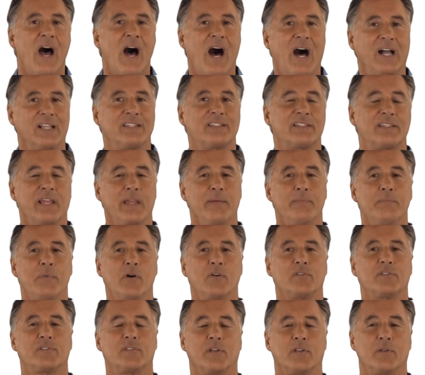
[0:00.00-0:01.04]
I'd say
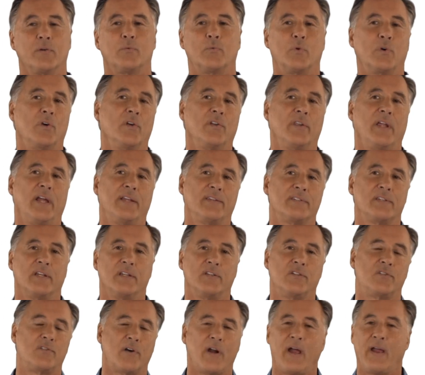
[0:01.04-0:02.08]
most of the world has
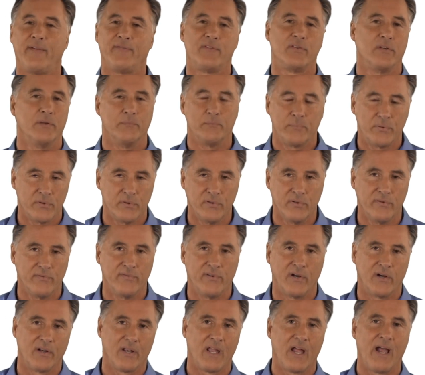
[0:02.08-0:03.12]
a drive to improve
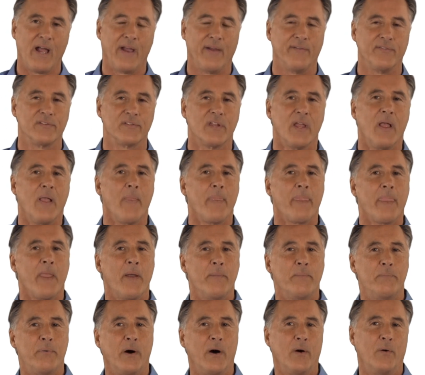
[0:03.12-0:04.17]
their lives,
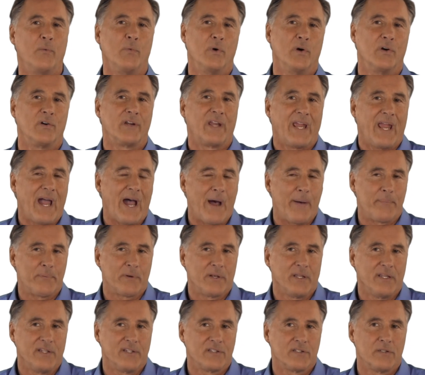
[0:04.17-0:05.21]
but will
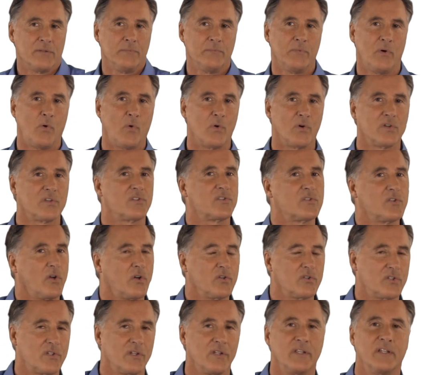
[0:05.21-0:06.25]
capitalism or
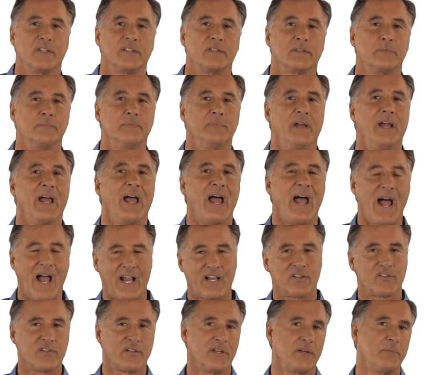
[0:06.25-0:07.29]
socialism
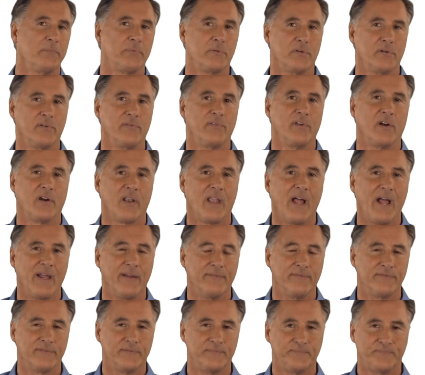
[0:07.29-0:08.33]
actually improve their
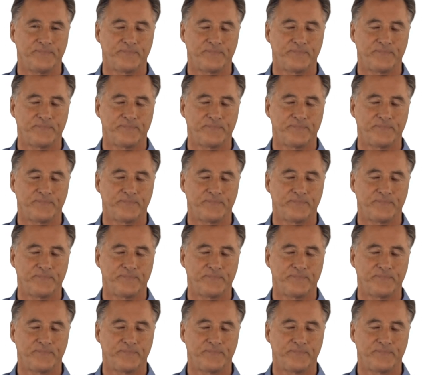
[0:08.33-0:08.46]
life?